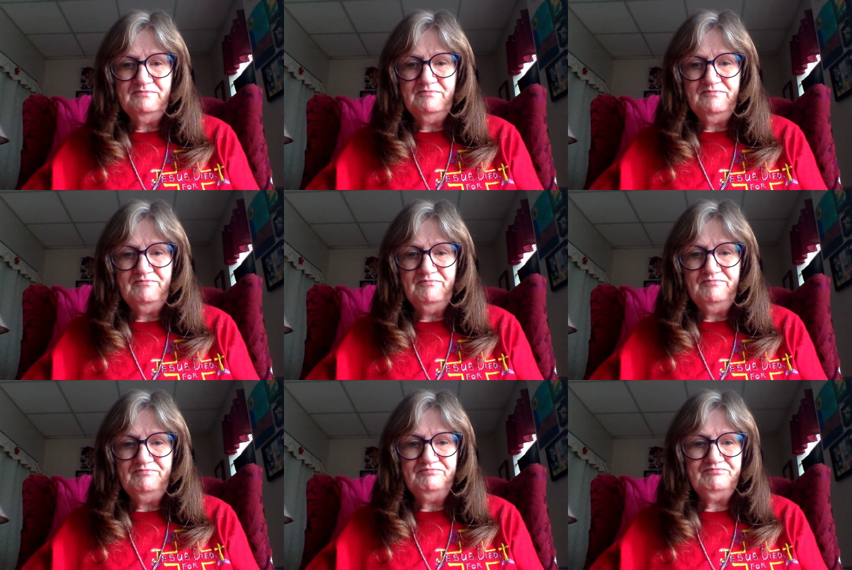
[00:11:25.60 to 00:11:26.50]

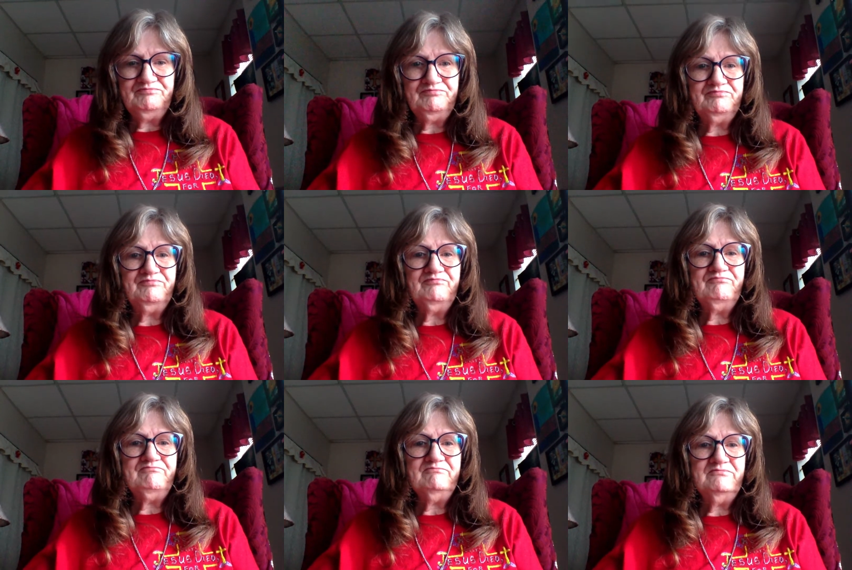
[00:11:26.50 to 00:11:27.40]

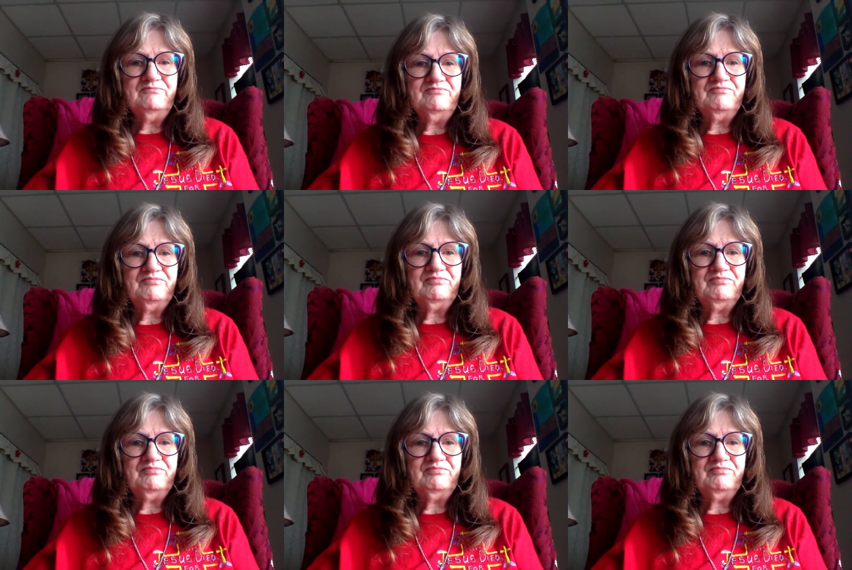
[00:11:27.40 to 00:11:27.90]
No one is speaking in this clip.